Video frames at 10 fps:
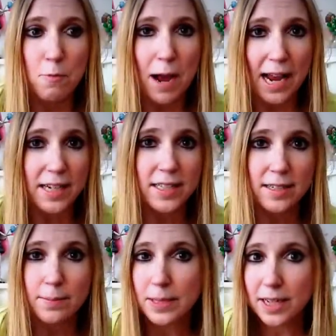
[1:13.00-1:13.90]
wax
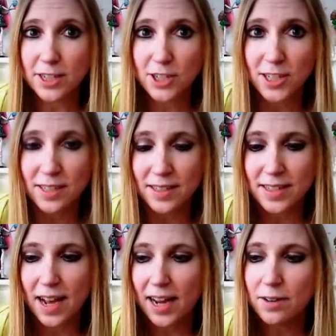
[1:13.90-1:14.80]

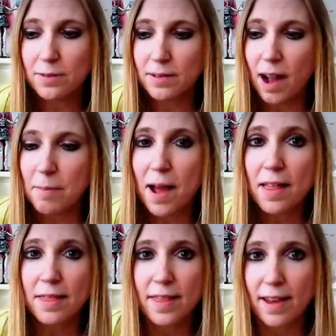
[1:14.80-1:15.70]
obsessions. I don't, I'm
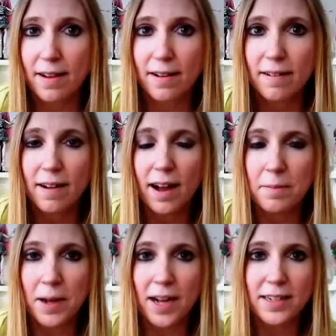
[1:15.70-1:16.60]
not there.
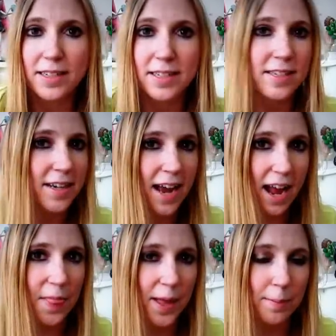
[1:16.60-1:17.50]
I'm not
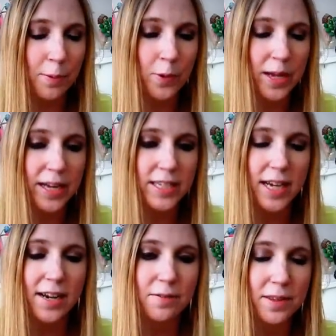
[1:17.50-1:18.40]
at that point.
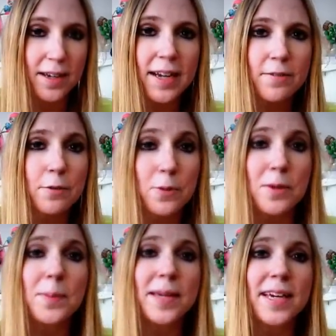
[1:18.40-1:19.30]
I don't think I ever
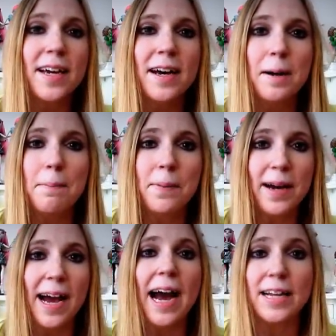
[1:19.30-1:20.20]
will be,
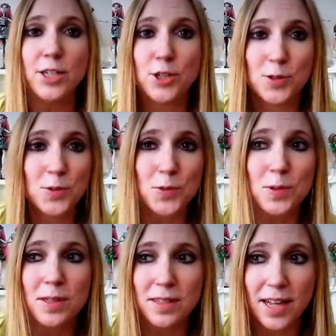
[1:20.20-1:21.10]
but I
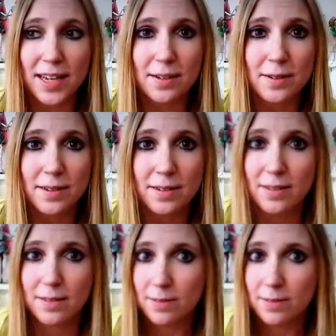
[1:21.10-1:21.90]
do like